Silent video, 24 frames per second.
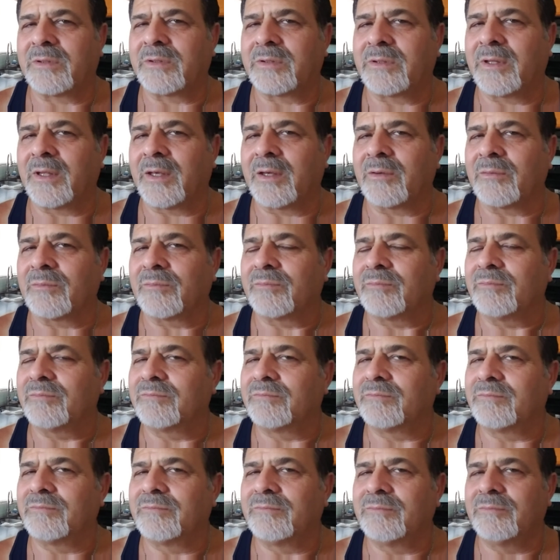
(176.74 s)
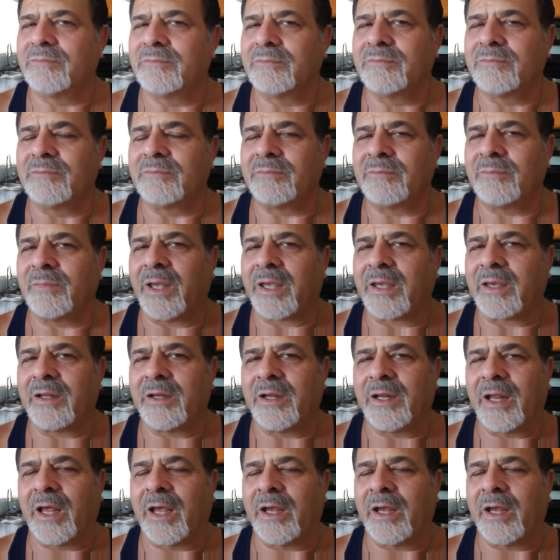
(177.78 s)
they're making an